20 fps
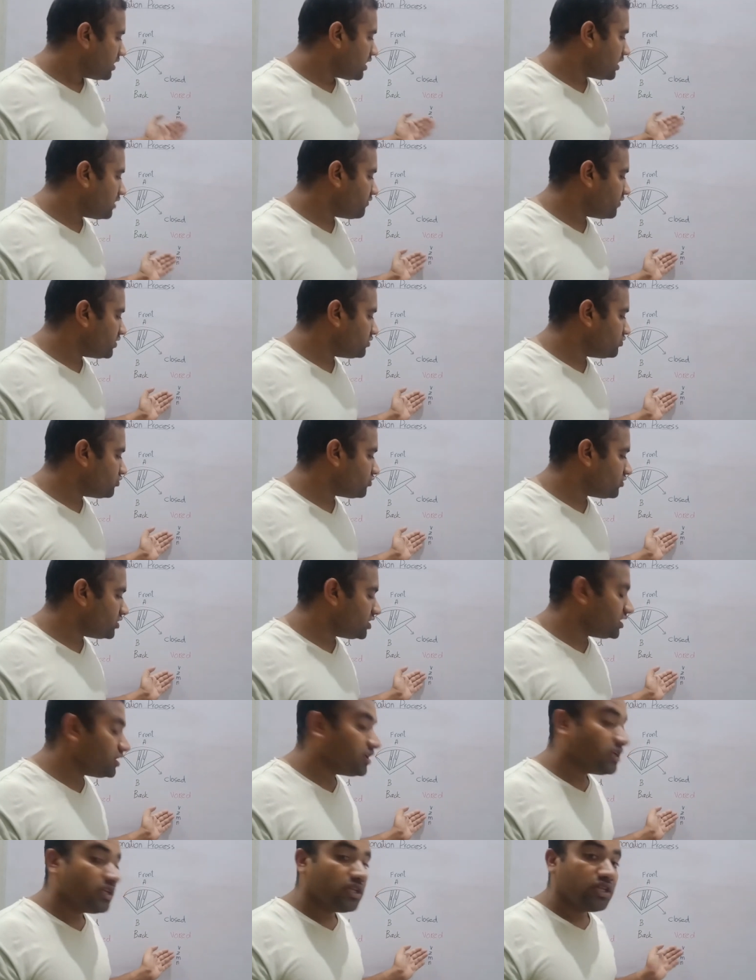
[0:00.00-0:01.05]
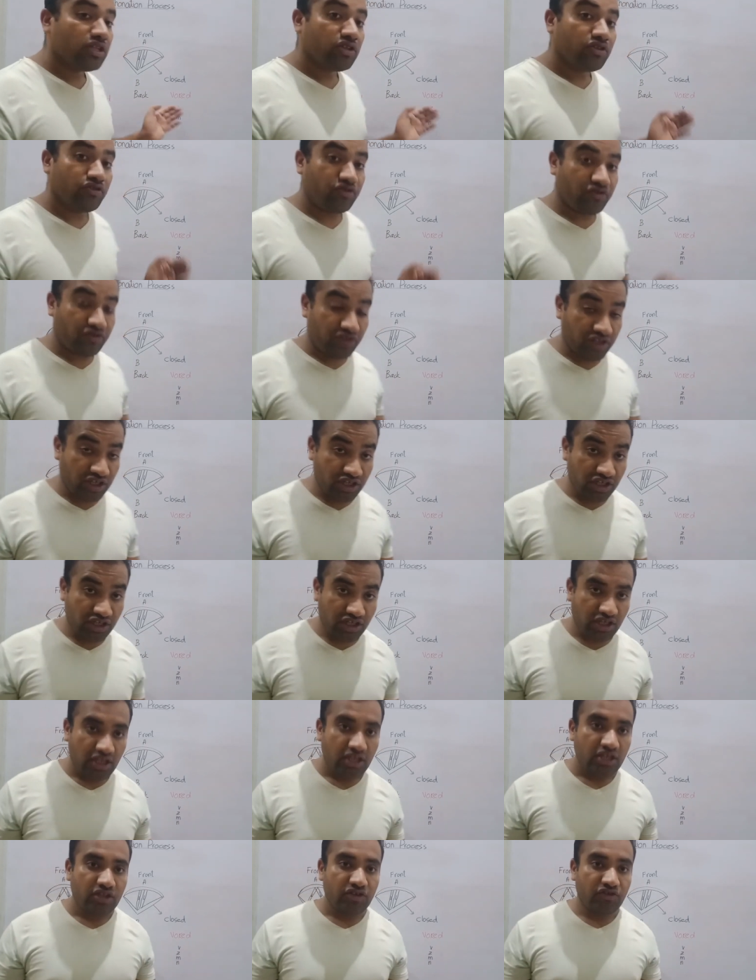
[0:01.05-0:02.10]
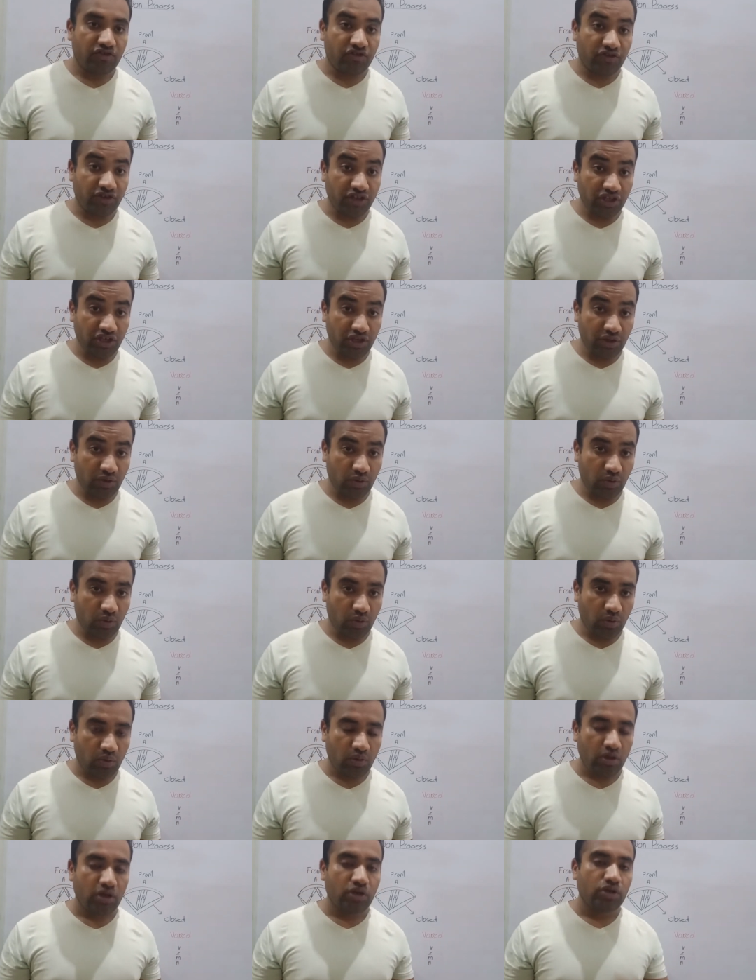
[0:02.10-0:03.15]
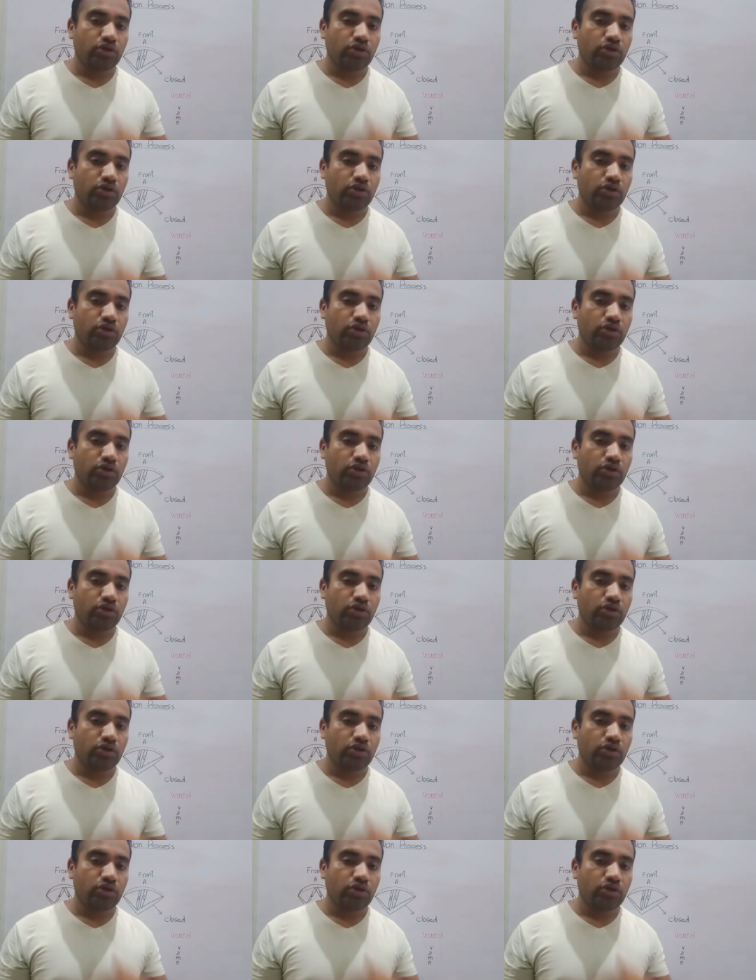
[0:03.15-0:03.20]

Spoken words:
and when you see Z, zero,